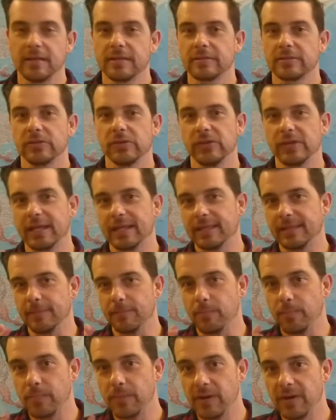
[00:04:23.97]
So you get the
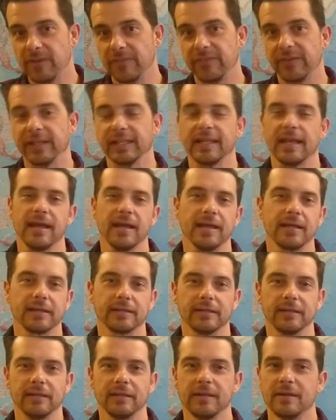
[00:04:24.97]
perfect
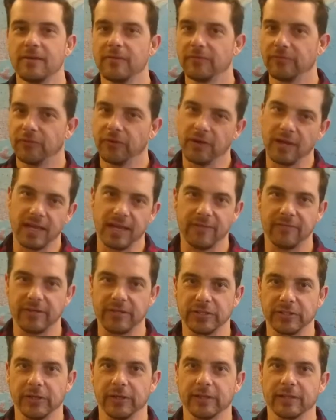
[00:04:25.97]
angle for
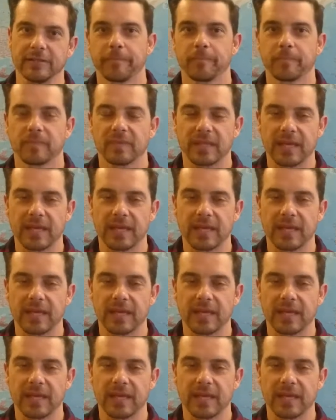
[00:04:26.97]
every shot.